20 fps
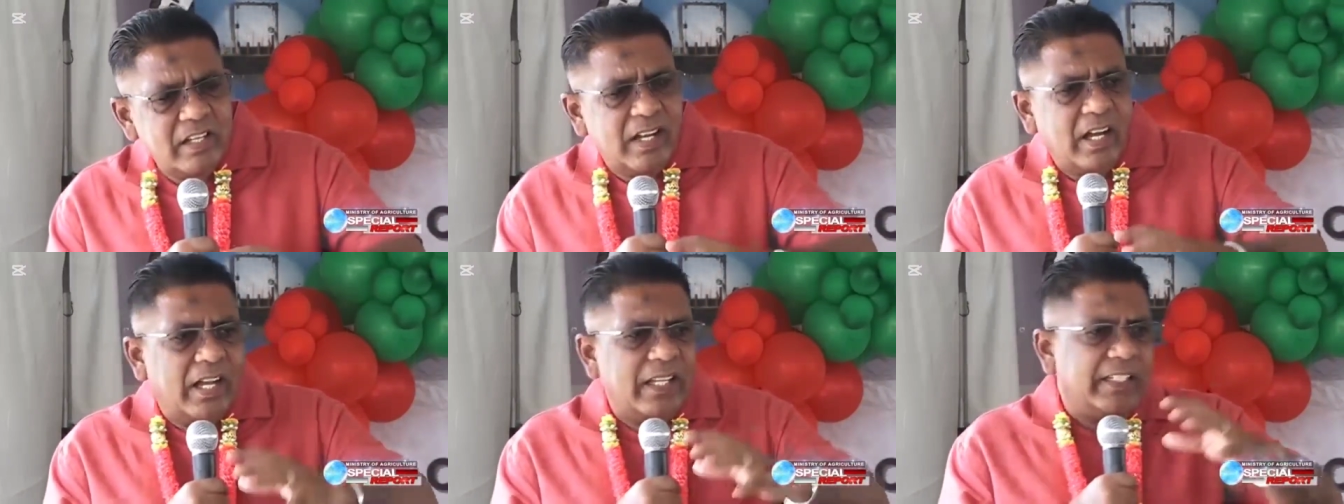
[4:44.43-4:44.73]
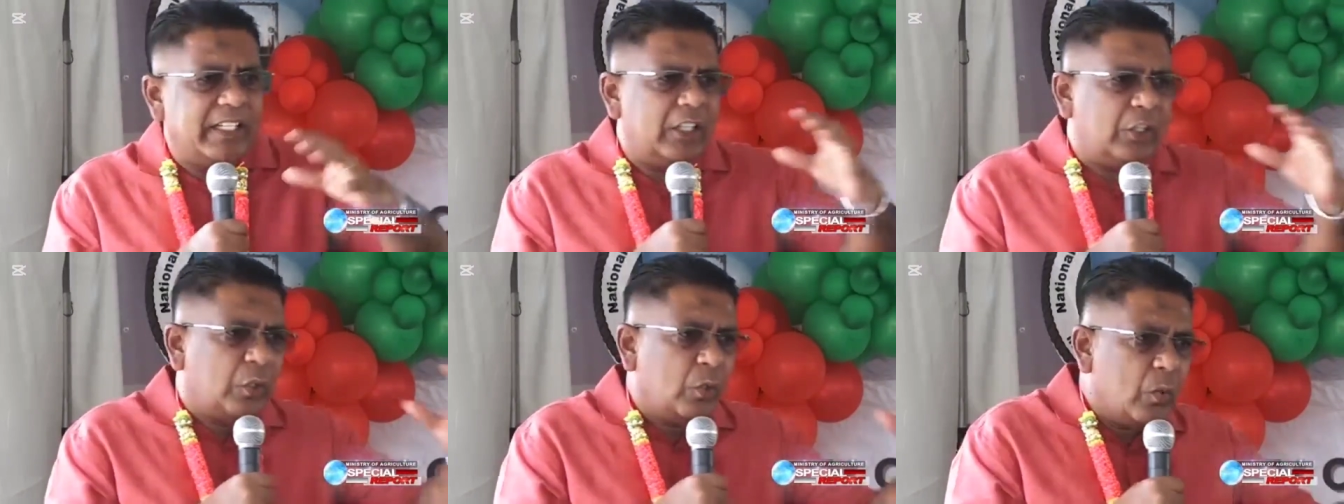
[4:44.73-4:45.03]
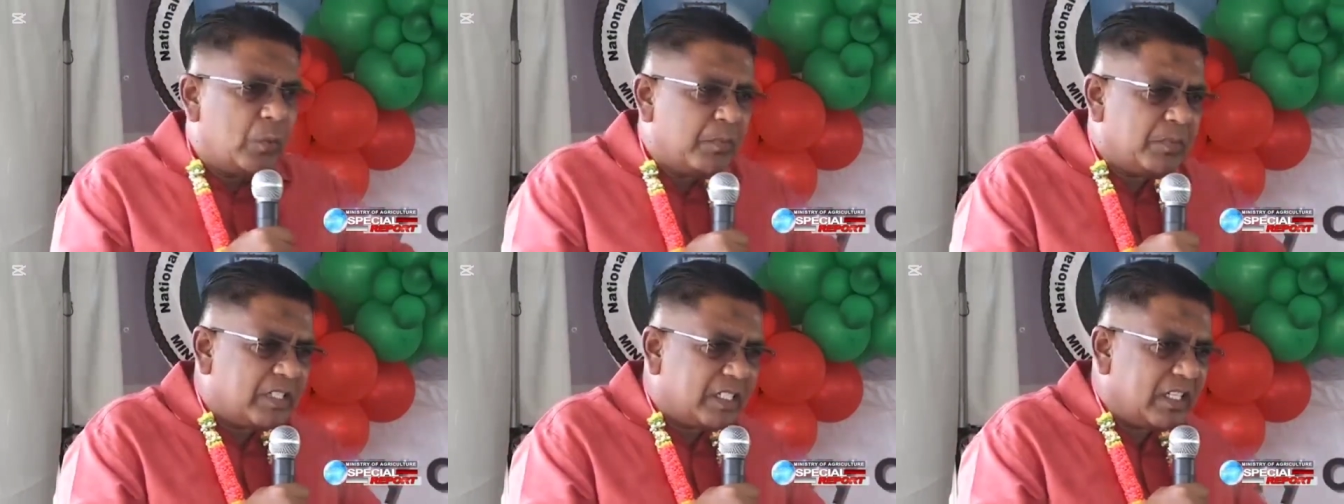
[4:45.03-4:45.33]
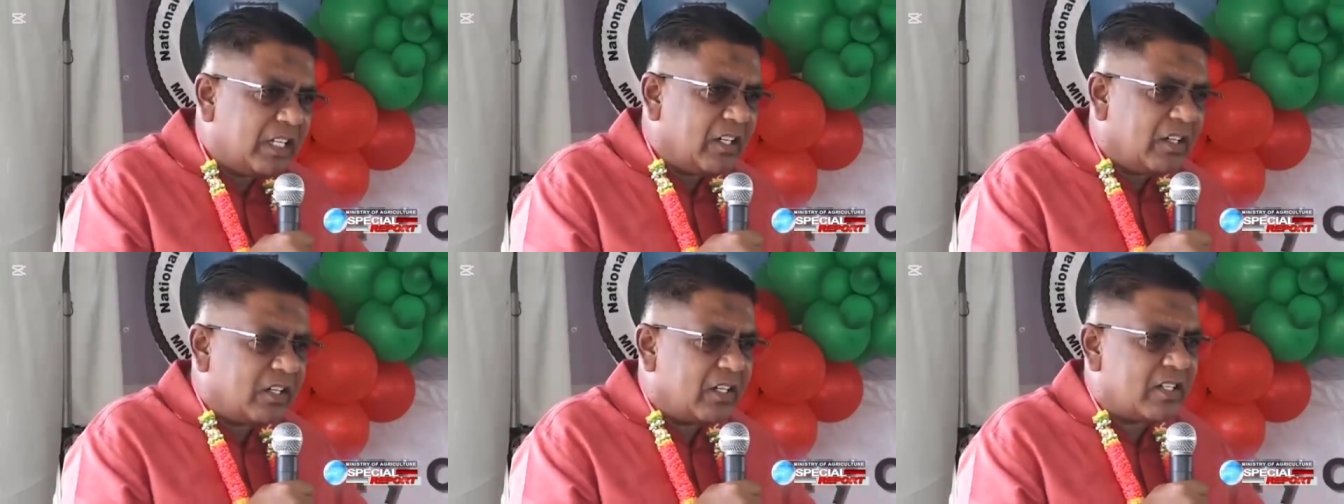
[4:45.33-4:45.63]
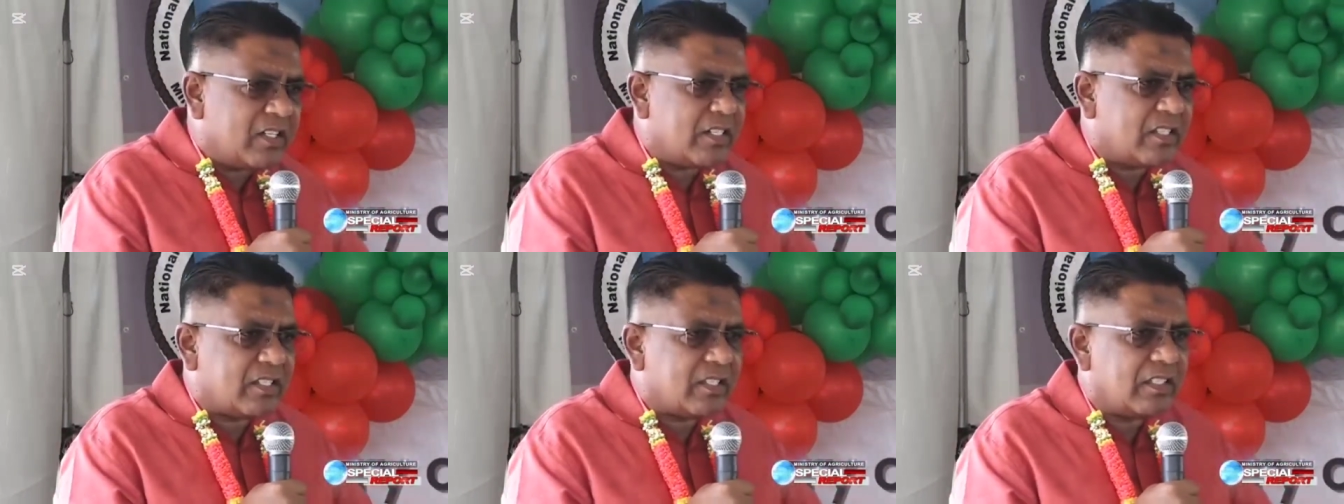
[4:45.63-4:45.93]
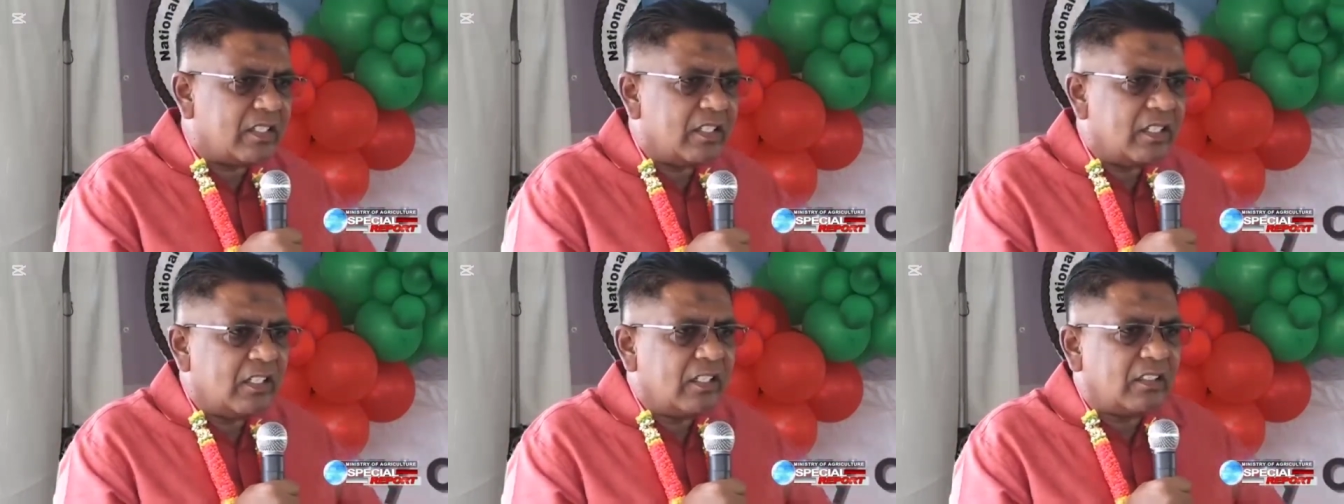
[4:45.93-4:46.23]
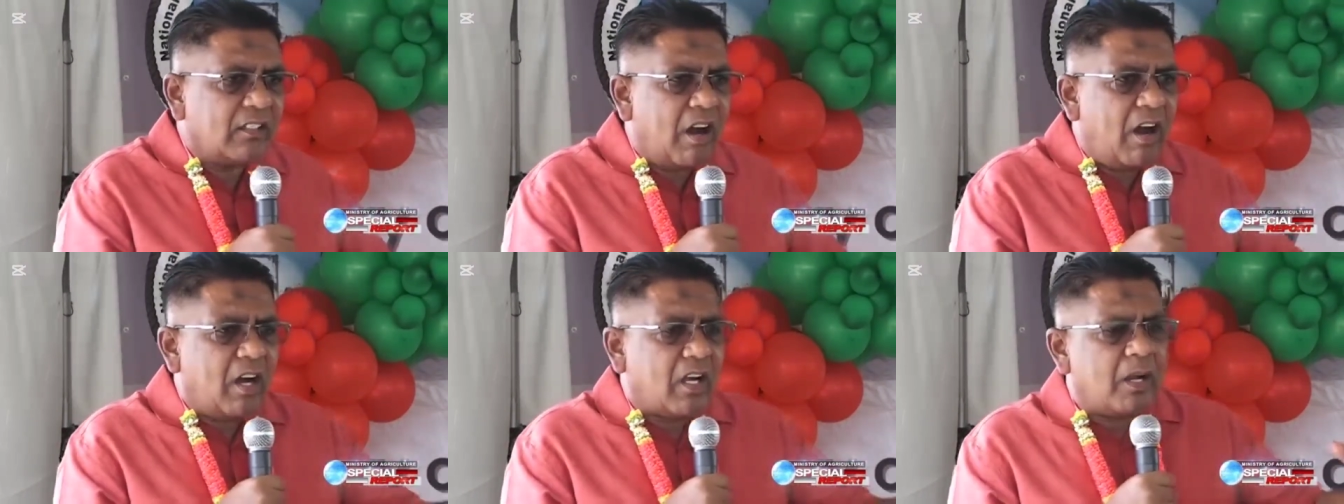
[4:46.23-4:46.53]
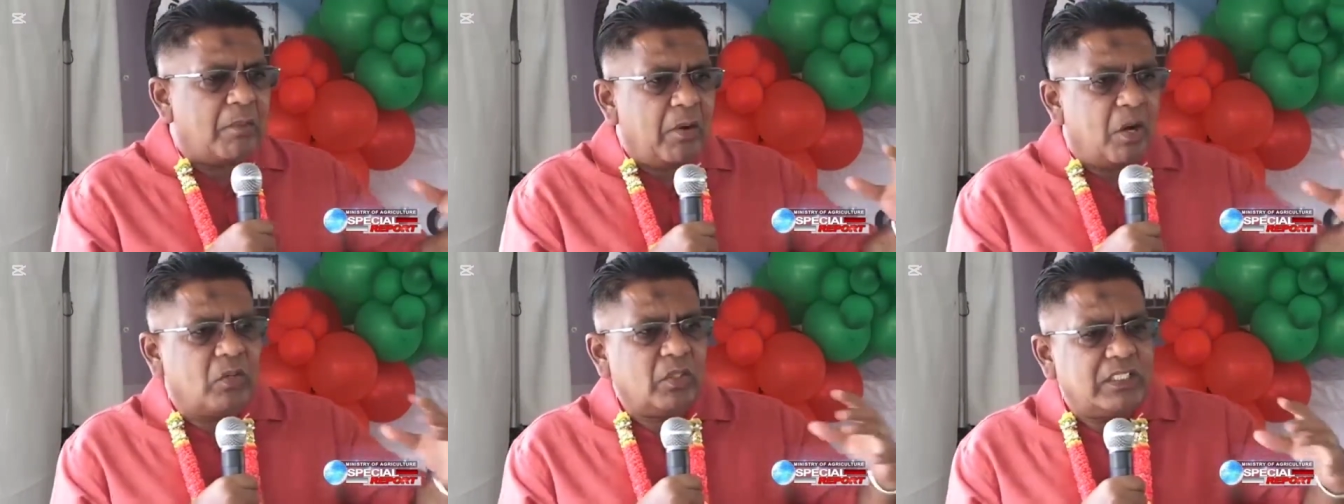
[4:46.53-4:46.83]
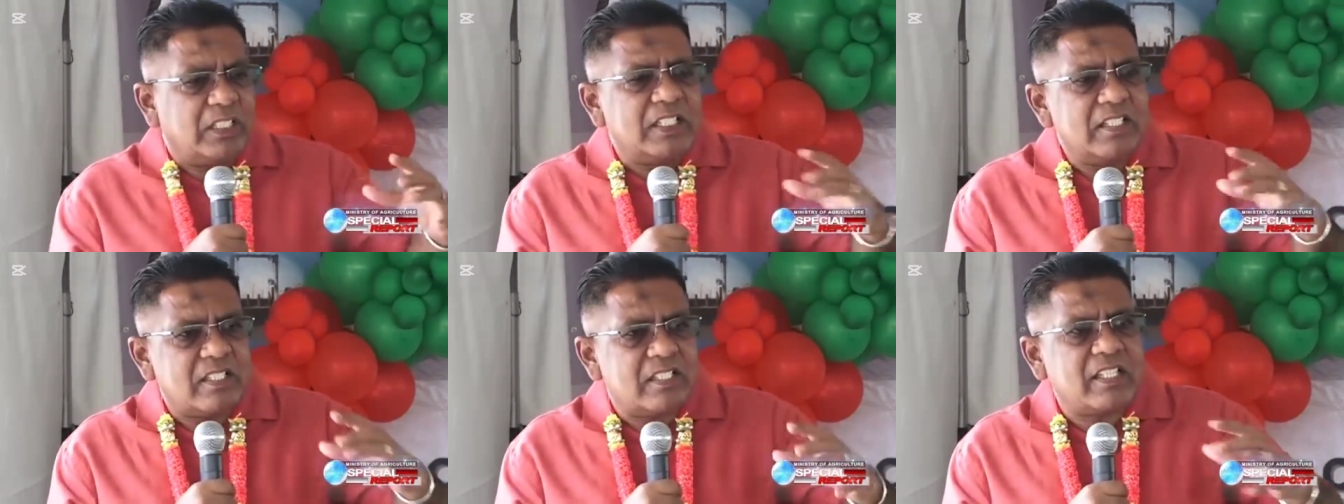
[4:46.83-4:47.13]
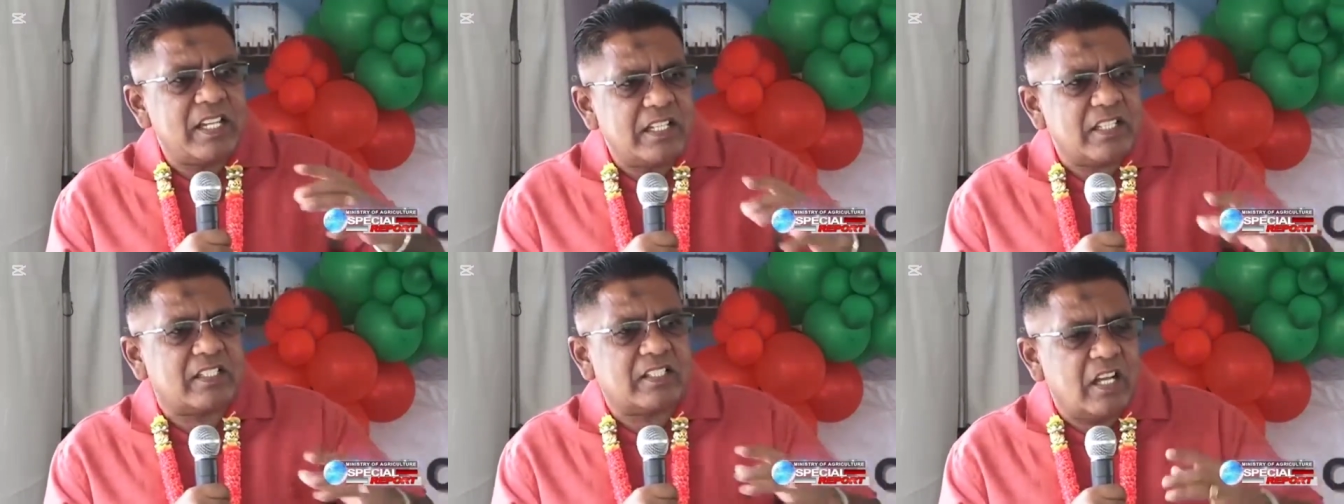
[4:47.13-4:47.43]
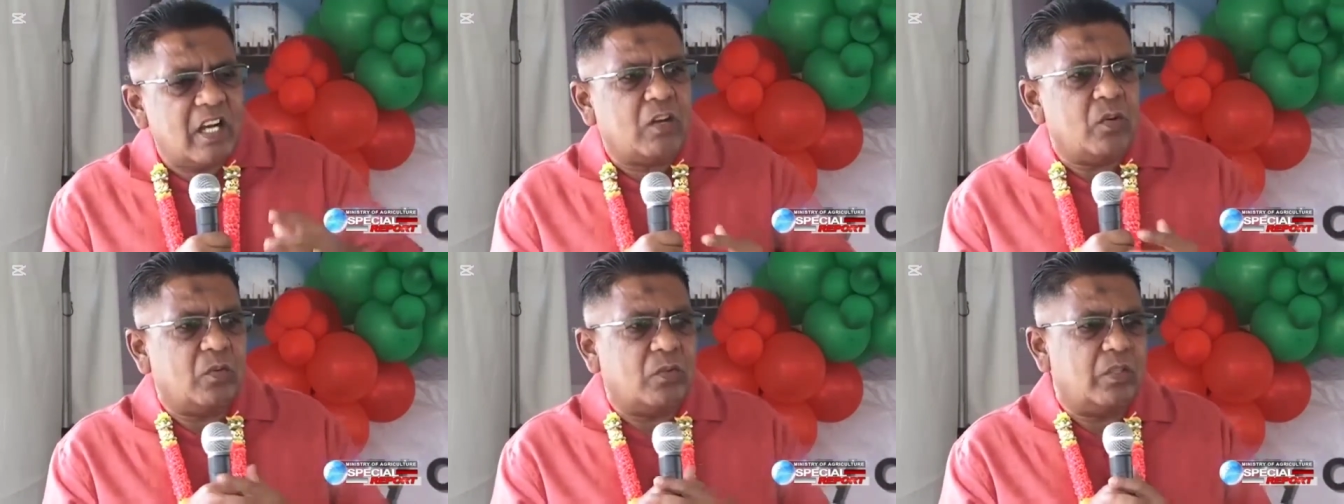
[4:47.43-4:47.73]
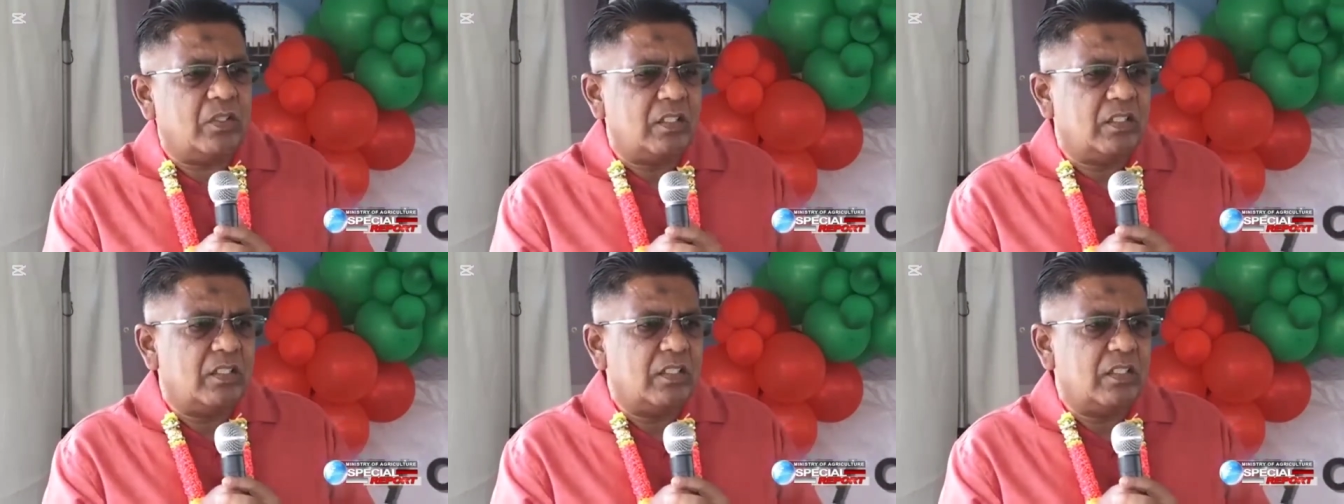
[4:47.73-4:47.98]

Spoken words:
and the doomsayers talk about these things now.